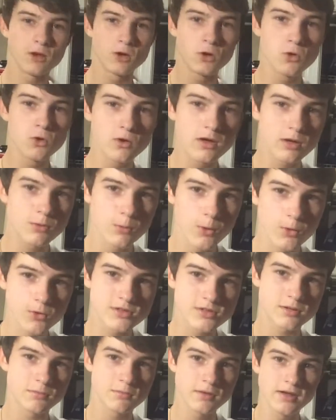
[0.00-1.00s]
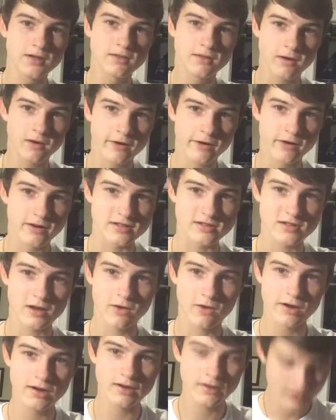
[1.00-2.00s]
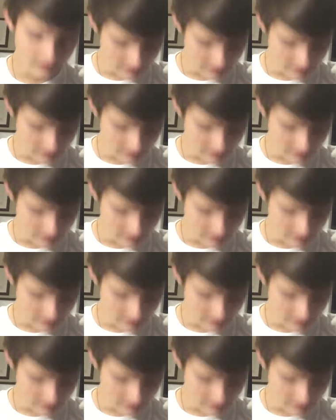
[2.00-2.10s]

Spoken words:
Who can roast me the hardest, alright?